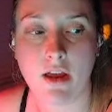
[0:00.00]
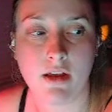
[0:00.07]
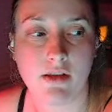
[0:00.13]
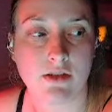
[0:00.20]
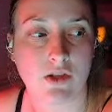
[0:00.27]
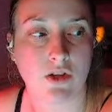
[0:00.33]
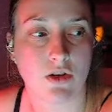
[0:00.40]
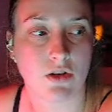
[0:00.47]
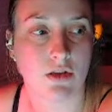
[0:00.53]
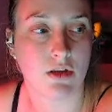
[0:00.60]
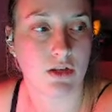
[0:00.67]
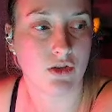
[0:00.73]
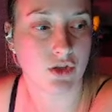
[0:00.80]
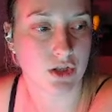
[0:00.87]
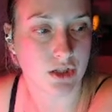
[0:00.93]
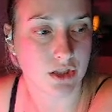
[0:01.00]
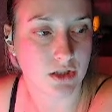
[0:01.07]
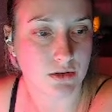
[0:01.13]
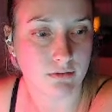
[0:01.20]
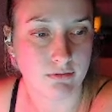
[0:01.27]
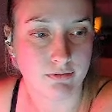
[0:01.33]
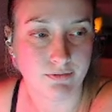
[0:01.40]
is literally just
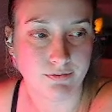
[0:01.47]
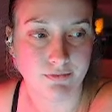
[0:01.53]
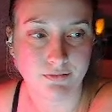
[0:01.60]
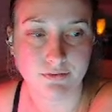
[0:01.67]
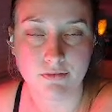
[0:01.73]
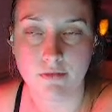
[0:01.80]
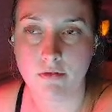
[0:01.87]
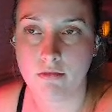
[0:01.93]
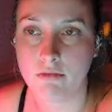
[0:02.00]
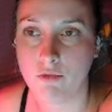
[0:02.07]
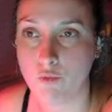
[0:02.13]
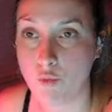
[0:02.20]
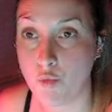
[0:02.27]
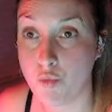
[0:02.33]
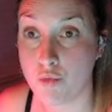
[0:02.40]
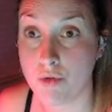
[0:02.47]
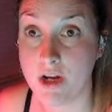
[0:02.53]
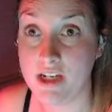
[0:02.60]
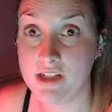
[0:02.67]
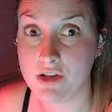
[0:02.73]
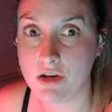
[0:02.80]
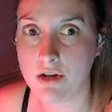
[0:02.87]

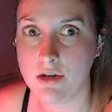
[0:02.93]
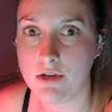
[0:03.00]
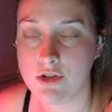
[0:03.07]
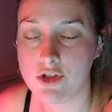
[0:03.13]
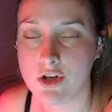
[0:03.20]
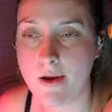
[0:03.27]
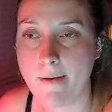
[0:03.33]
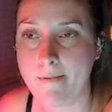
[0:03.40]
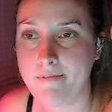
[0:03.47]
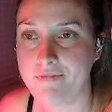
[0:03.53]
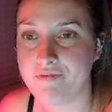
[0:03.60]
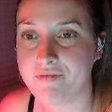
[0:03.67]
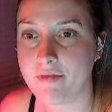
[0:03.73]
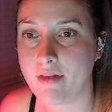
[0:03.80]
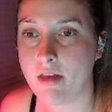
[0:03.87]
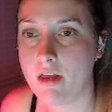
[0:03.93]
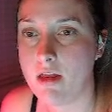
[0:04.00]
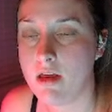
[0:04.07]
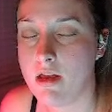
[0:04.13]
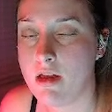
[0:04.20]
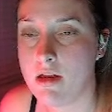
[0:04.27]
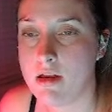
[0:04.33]
research,
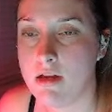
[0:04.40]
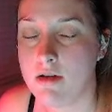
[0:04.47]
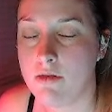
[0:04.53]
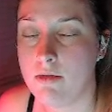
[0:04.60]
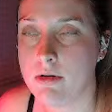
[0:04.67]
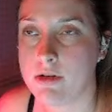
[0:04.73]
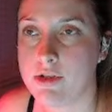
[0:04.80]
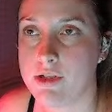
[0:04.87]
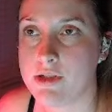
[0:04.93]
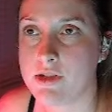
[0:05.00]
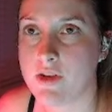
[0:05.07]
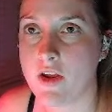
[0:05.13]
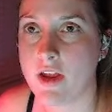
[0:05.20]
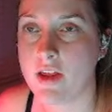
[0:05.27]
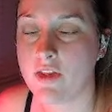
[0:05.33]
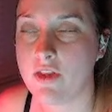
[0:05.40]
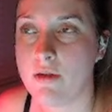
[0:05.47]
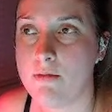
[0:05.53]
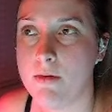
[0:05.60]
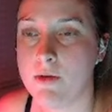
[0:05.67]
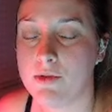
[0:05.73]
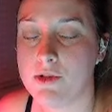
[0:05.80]
which is like the
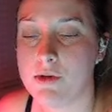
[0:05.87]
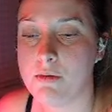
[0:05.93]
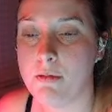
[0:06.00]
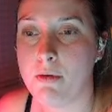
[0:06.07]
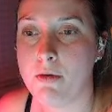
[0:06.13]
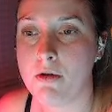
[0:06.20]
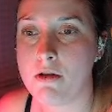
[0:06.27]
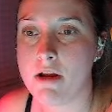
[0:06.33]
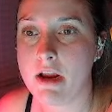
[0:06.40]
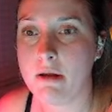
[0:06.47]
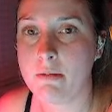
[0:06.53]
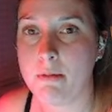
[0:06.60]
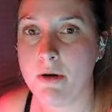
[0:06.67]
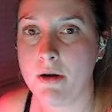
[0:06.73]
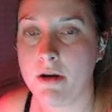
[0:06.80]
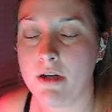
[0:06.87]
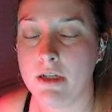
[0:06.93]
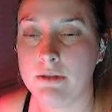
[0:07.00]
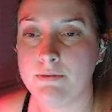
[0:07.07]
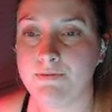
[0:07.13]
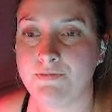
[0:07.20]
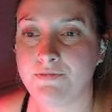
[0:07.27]
most boring part
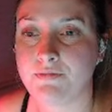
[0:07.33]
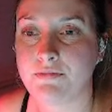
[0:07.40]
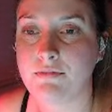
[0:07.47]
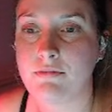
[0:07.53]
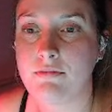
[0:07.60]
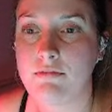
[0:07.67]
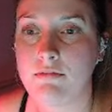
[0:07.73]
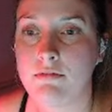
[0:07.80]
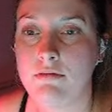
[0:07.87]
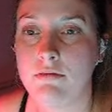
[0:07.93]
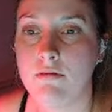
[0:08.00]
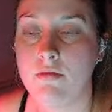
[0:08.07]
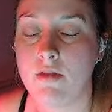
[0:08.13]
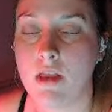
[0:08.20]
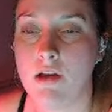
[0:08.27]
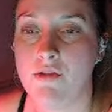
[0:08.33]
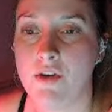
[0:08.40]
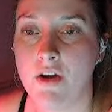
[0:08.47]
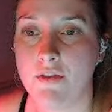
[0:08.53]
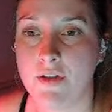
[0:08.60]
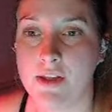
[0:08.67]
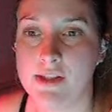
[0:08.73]
of
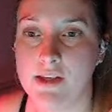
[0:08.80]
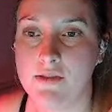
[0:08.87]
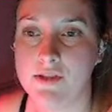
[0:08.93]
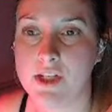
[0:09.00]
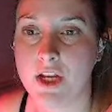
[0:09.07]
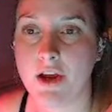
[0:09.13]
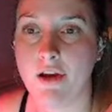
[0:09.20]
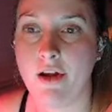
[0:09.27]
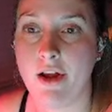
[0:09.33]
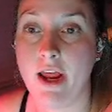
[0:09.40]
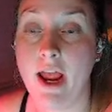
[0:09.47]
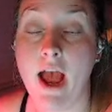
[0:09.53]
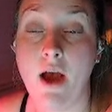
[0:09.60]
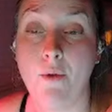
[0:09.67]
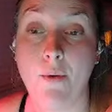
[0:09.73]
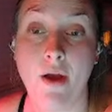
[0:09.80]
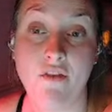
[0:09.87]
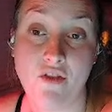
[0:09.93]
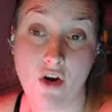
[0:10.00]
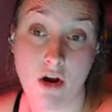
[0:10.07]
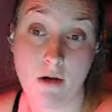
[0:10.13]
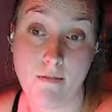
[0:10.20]
offensive security.
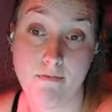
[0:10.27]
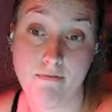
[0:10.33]
However,